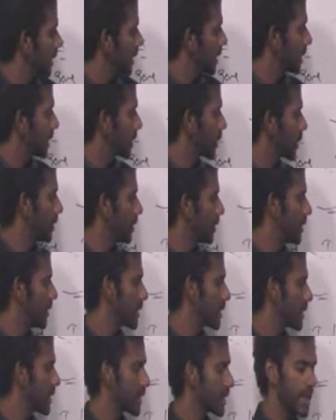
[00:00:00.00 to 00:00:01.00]
So
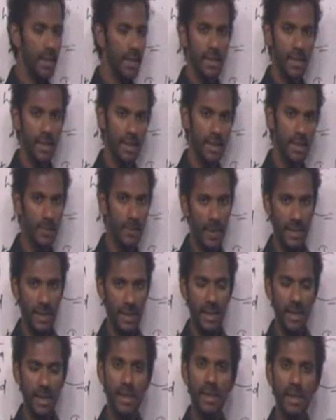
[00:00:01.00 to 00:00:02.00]
this sentence is in the
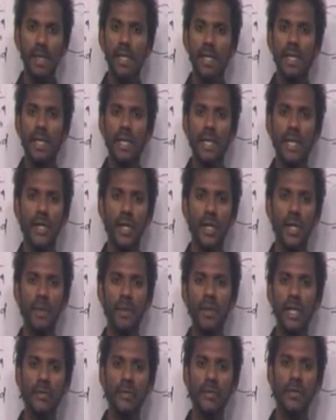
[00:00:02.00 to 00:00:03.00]
present tense. It should be
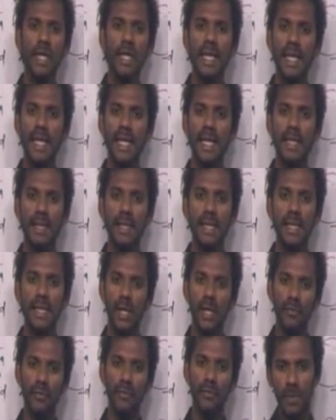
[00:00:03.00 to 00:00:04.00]
one of the categories
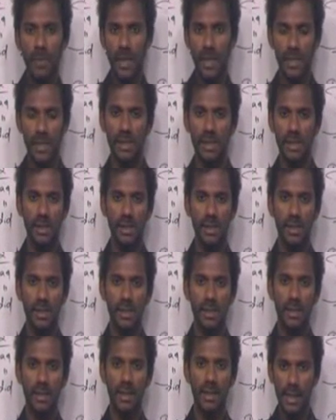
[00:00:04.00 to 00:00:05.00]
of present
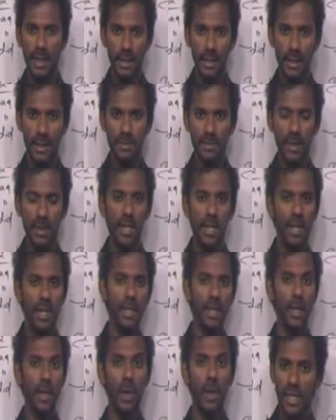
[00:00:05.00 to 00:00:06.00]
tense. Clear?
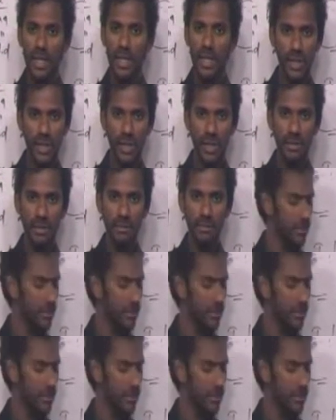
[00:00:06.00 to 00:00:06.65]
No ing.